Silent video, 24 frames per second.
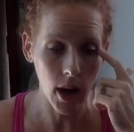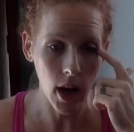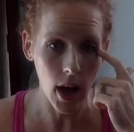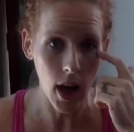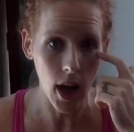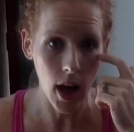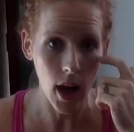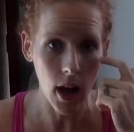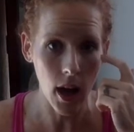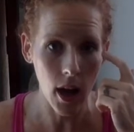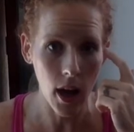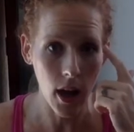
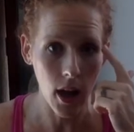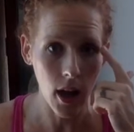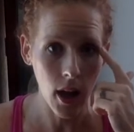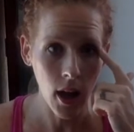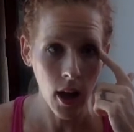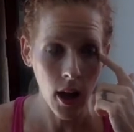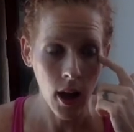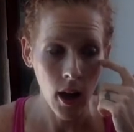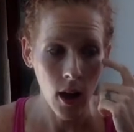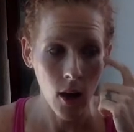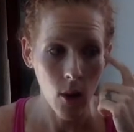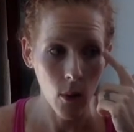I
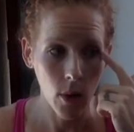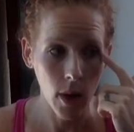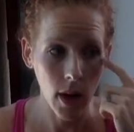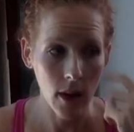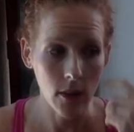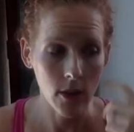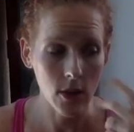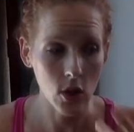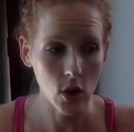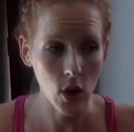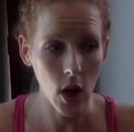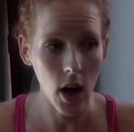
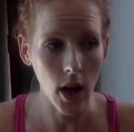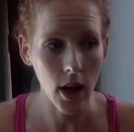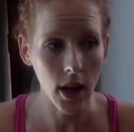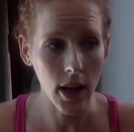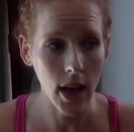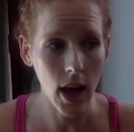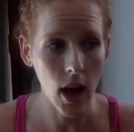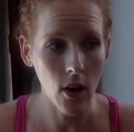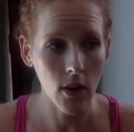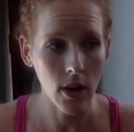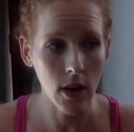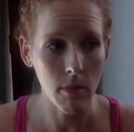started
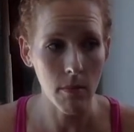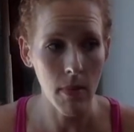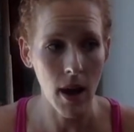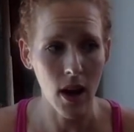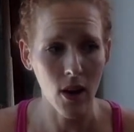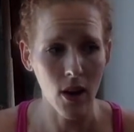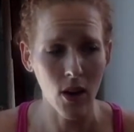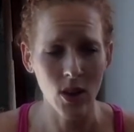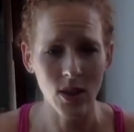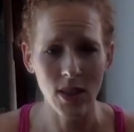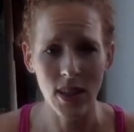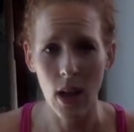counting
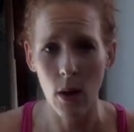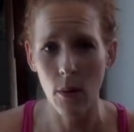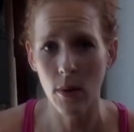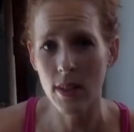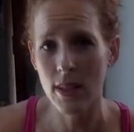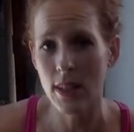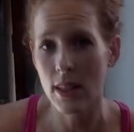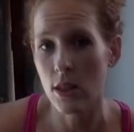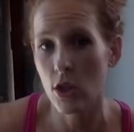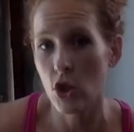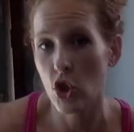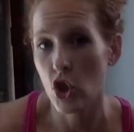macros, that
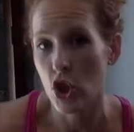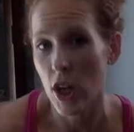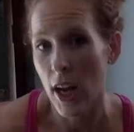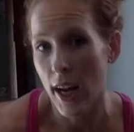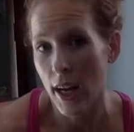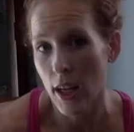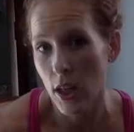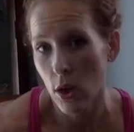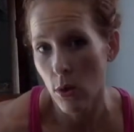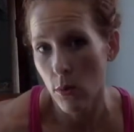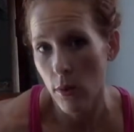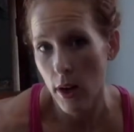was in
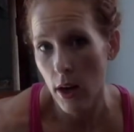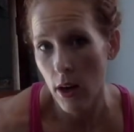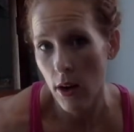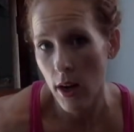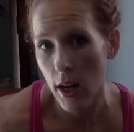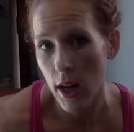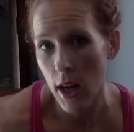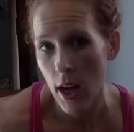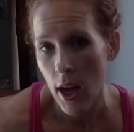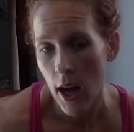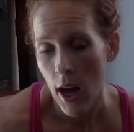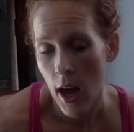
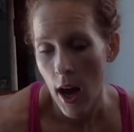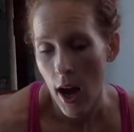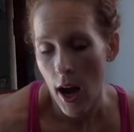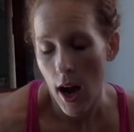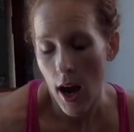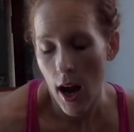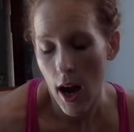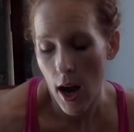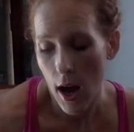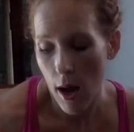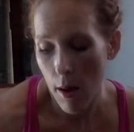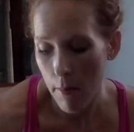January,
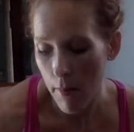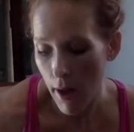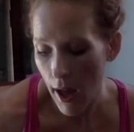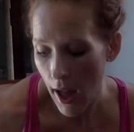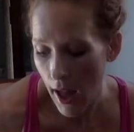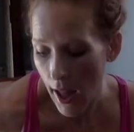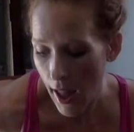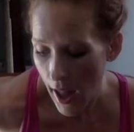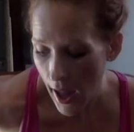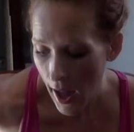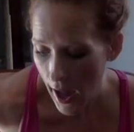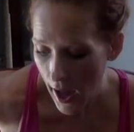
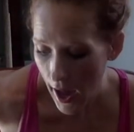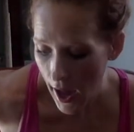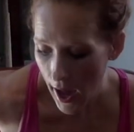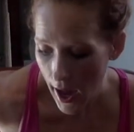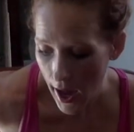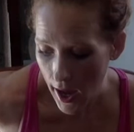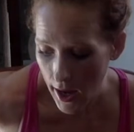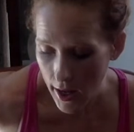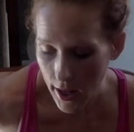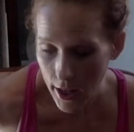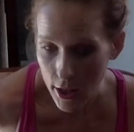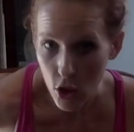I
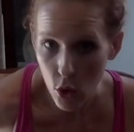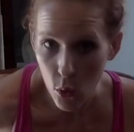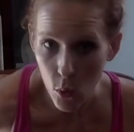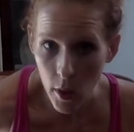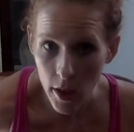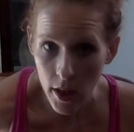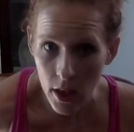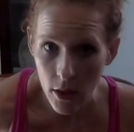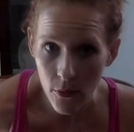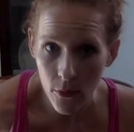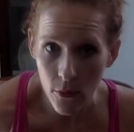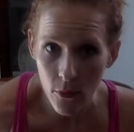had a
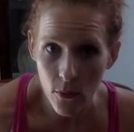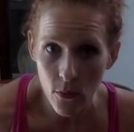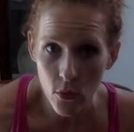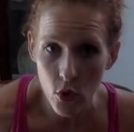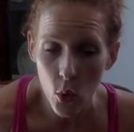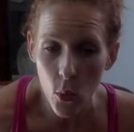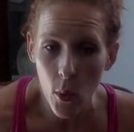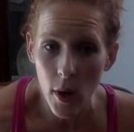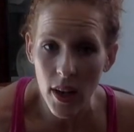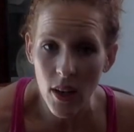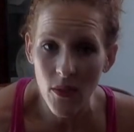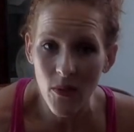
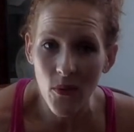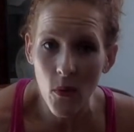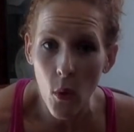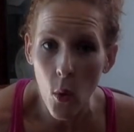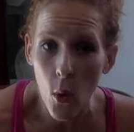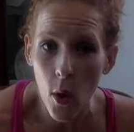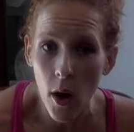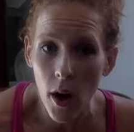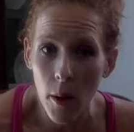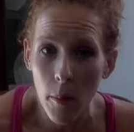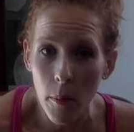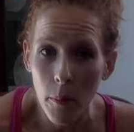
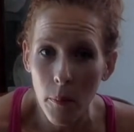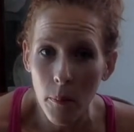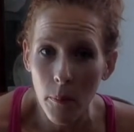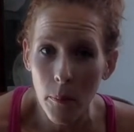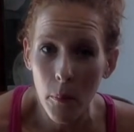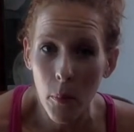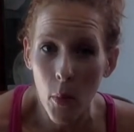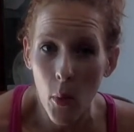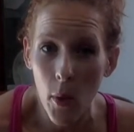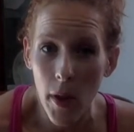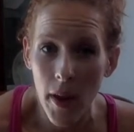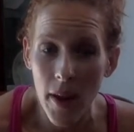
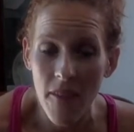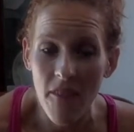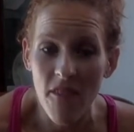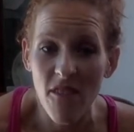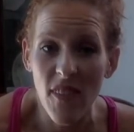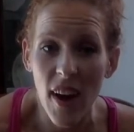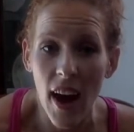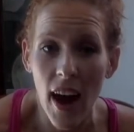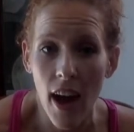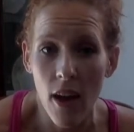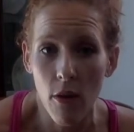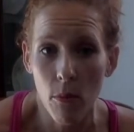
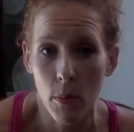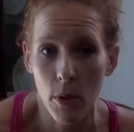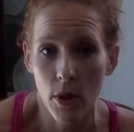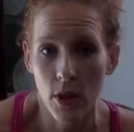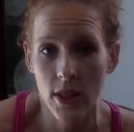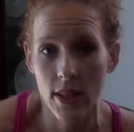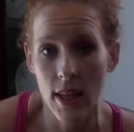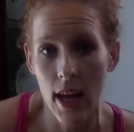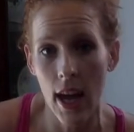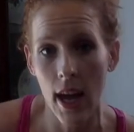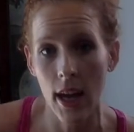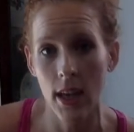
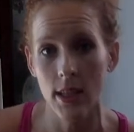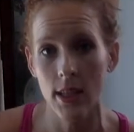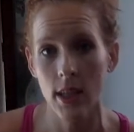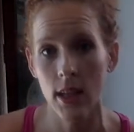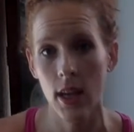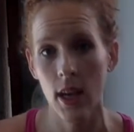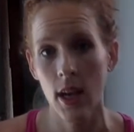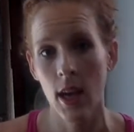24.5%